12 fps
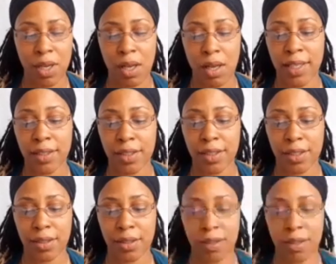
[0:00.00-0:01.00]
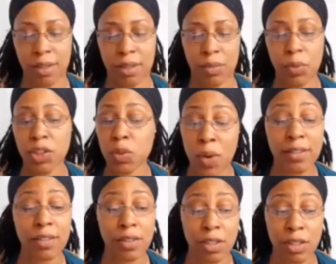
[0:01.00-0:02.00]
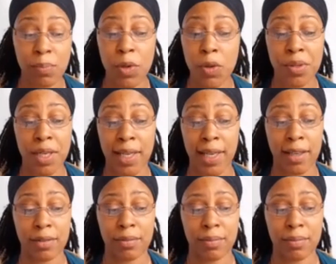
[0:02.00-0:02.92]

kind, which went smoothly.